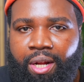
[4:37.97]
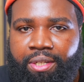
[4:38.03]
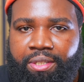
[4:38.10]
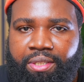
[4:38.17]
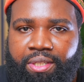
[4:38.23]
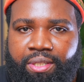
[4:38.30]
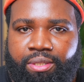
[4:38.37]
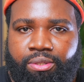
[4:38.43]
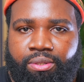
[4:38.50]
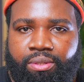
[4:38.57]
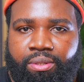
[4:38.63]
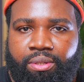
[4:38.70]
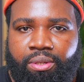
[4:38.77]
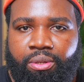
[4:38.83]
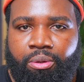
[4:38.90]
you're watching
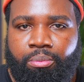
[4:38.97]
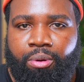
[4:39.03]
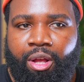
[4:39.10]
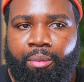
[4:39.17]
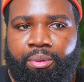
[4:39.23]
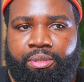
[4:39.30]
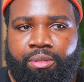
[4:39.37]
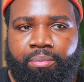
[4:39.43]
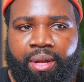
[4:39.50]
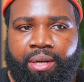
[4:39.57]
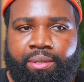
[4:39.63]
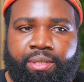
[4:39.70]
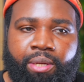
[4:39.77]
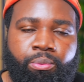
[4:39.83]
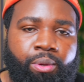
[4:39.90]
this, you're probably
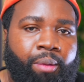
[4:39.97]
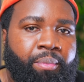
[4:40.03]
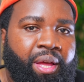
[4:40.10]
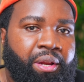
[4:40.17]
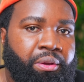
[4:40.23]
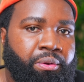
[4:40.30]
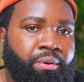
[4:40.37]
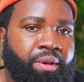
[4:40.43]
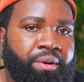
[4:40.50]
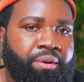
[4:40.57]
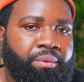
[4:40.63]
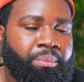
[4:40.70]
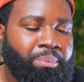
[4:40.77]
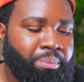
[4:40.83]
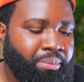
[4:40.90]
somebody who's like, well, I'm not a
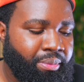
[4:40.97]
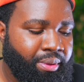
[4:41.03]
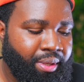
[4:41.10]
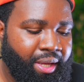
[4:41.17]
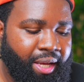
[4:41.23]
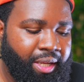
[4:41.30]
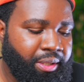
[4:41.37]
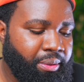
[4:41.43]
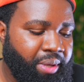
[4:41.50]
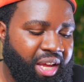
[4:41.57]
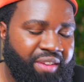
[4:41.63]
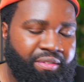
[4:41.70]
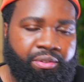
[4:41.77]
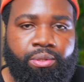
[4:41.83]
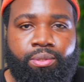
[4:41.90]
creator. I
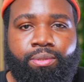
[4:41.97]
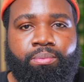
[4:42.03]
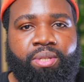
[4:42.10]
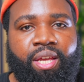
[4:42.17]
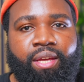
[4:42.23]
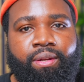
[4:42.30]
don't have a YouTube